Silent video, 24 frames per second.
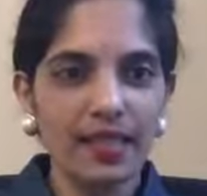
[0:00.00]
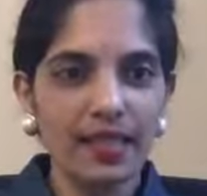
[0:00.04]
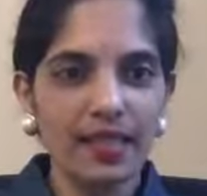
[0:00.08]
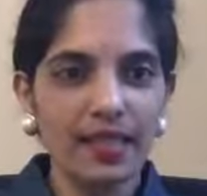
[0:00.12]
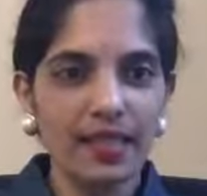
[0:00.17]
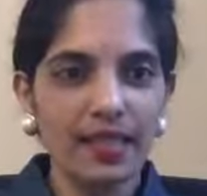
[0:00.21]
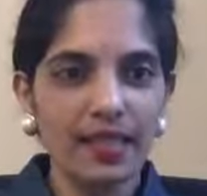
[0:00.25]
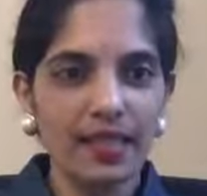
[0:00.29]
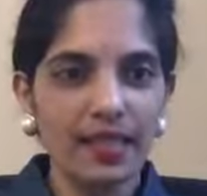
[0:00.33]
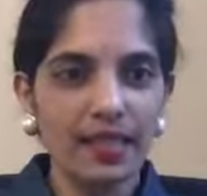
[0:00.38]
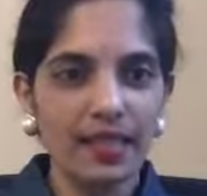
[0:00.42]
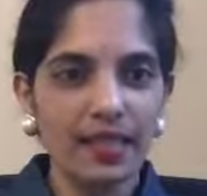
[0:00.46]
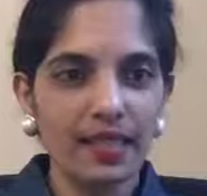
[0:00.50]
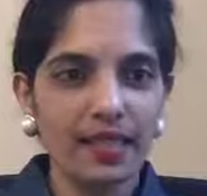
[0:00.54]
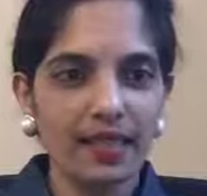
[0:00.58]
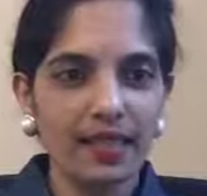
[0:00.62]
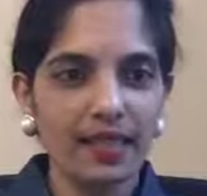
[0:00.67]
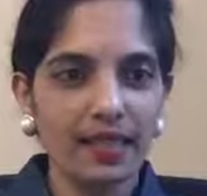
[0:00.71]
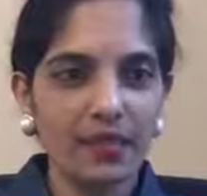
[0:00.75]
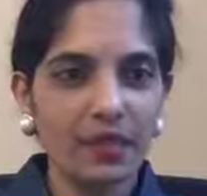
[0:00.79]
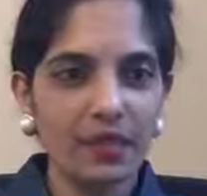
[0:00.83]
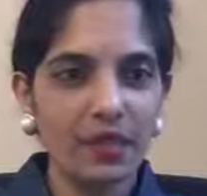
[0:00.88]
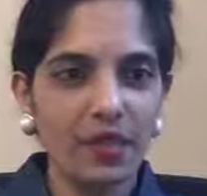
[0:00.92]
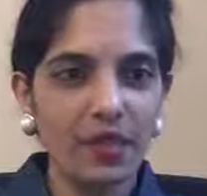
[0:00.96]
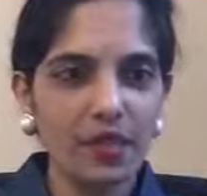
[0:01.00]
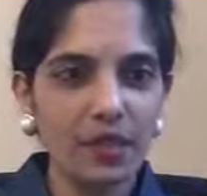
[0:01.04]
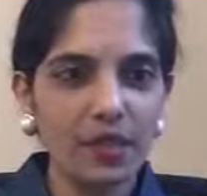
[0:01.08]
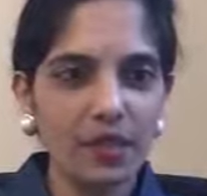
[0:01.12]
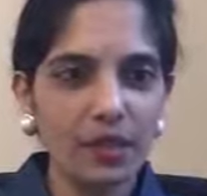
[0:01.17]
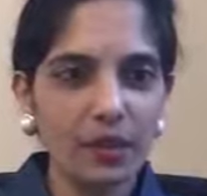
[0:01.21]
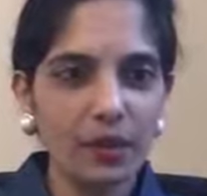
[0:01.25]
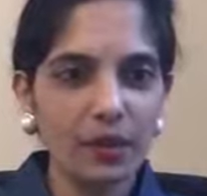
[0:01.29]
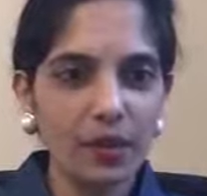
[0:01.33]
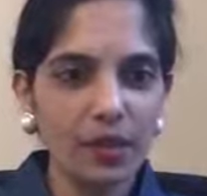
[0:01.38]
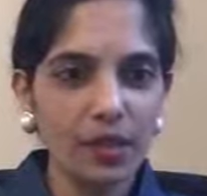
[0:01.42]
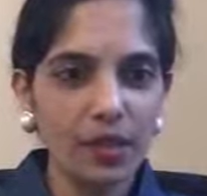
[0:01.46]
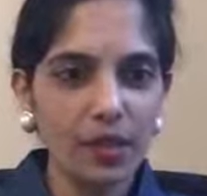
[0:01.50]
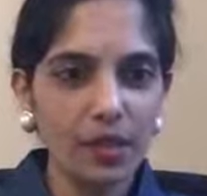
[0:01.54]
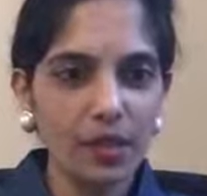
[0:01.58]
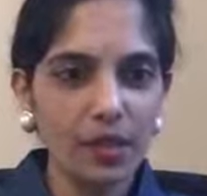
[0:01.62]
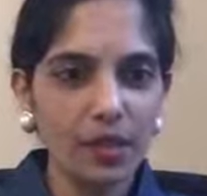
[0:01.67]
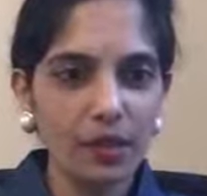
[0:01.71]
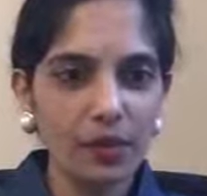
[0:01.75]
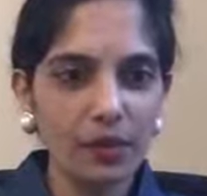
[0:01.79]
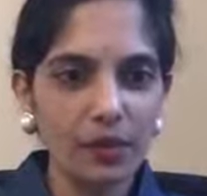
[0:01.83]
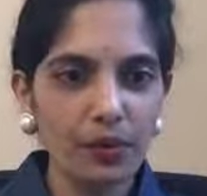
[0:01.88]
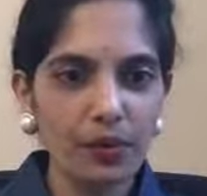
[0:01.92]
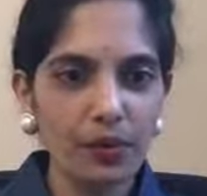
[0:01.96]
I am just going
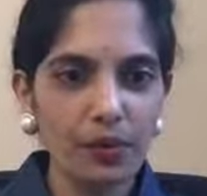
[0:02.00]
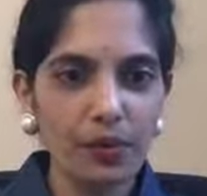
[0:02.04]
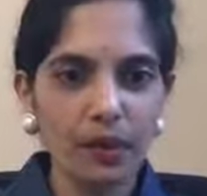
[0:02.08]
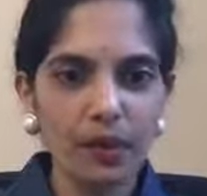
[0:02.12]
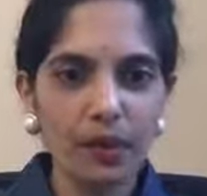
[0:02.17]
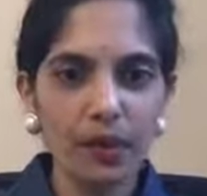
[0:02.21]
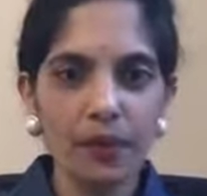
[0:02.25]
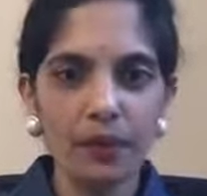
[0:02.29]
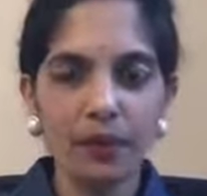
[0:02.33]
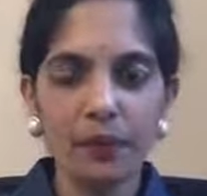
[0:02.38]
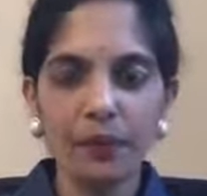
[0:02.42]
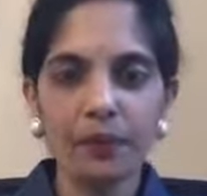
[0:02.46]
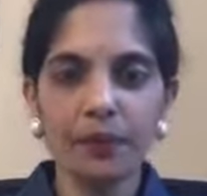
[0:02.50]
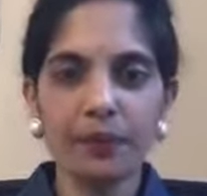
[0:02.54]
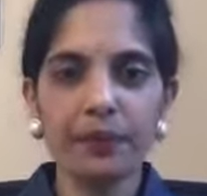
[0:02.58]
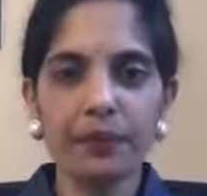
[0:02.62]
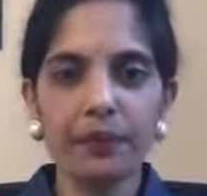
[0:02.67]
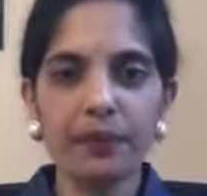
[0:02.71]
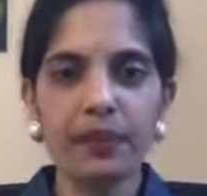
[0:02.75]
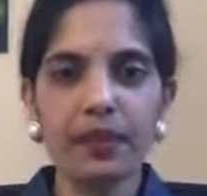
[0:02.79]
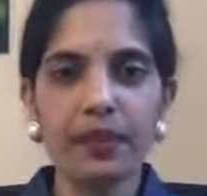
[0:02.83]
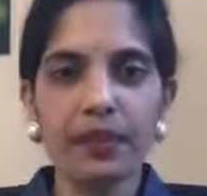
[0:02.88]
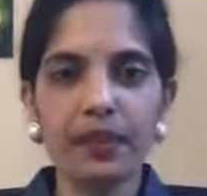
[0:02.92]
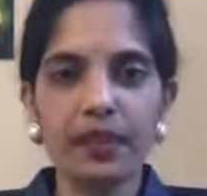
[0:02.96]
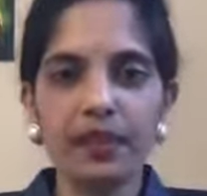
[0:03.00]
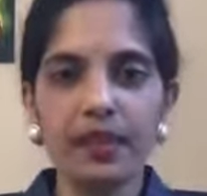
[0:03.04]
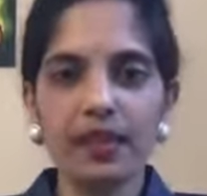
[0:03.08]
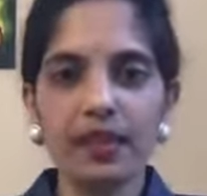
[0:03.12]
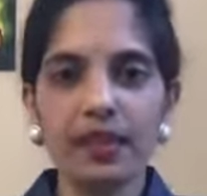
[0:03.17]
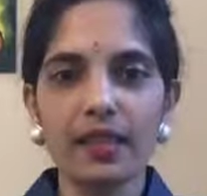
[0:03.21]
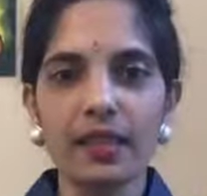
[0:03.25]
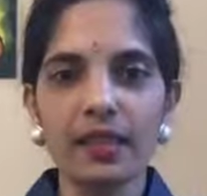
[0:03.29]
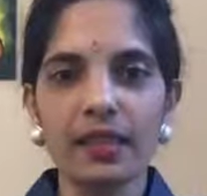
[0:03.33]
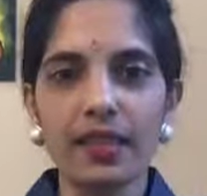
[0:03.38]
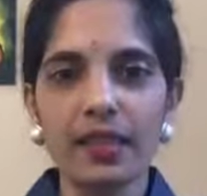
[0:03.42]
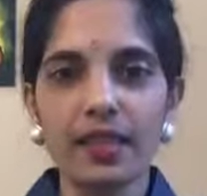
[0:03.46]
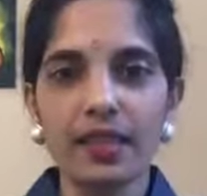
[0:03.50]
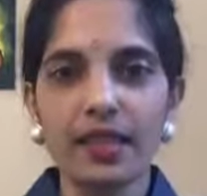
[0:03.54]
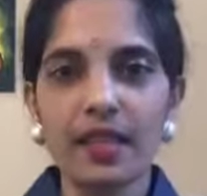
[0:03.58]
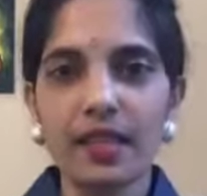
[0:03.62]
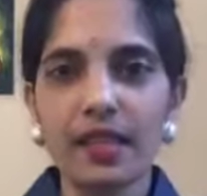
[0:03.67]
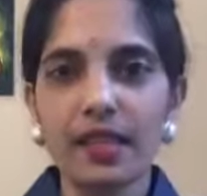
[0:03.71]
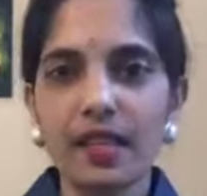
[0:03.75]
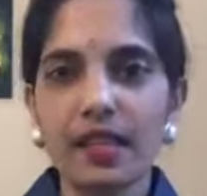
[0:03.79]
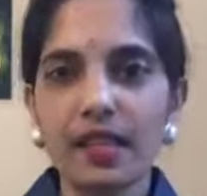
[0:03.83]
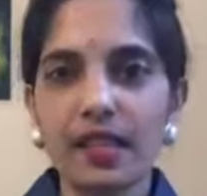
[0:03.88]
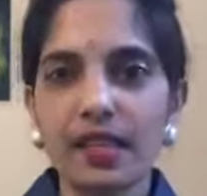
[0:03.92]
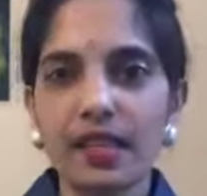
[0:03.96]
to put the
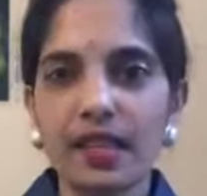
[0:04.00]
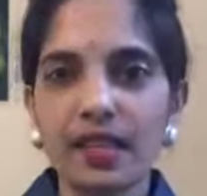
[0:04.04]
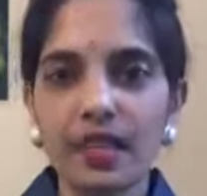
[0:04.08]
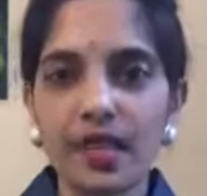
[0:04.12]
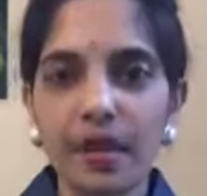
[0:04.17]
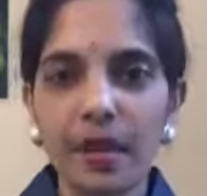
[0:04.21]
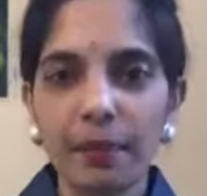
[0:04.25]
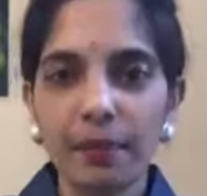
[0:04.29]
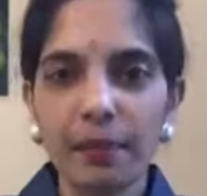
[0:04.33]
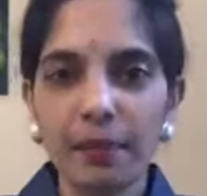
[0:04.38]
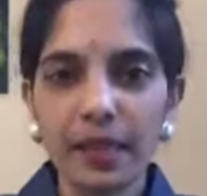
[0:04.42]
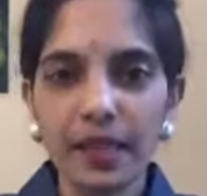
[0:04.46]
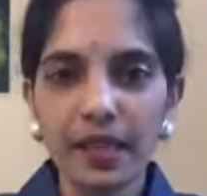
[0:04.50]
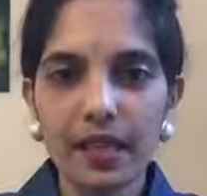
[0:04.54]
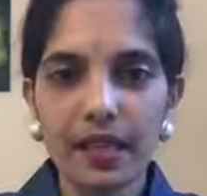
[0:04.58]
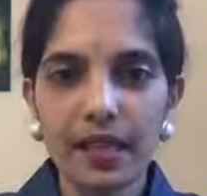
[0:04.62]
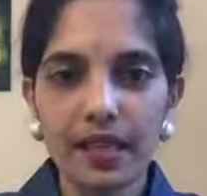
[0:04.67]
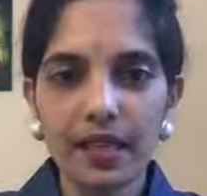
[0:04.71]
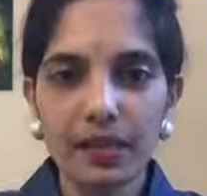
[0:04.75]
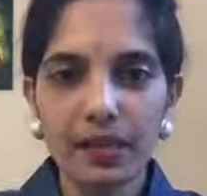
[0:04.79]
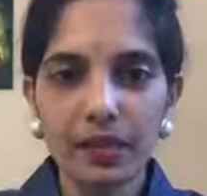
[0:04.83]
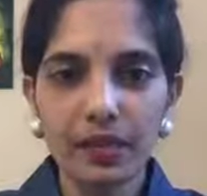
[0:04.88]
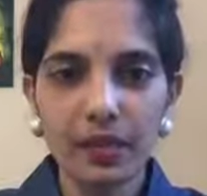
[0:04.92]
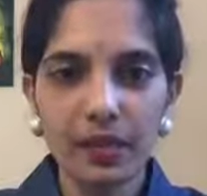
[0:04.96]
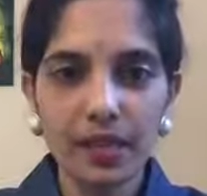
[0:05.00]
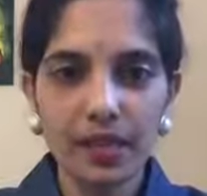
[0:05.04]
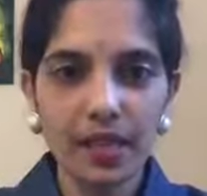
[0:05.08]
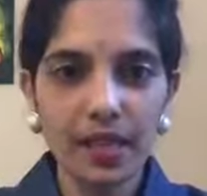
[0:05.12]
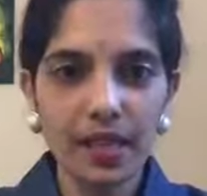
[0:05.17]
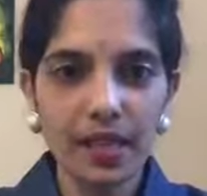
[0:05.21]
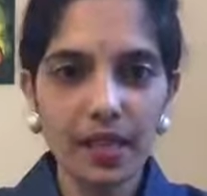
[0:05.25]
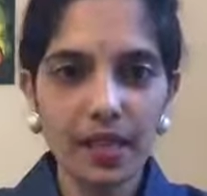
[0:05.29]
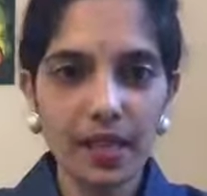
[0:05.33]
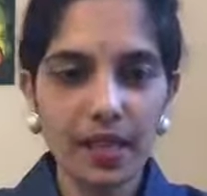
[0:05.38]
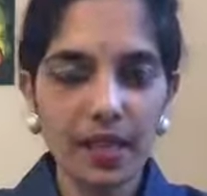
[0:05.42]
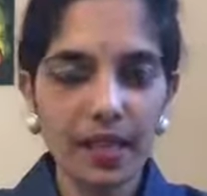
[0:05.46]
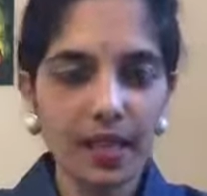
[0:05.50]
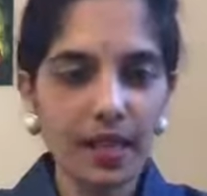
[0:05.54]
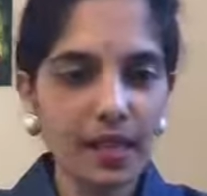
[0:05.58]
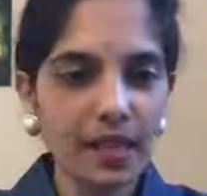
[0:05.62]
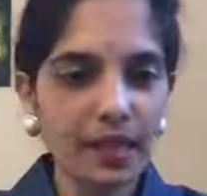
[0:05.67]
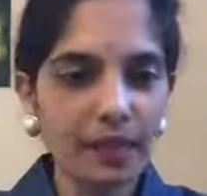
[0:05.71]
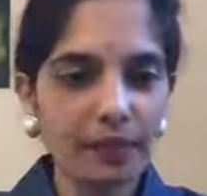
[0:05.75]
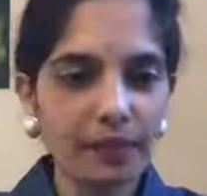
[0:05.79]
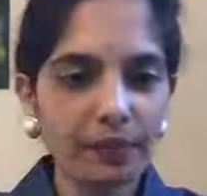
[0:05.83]
topic for today.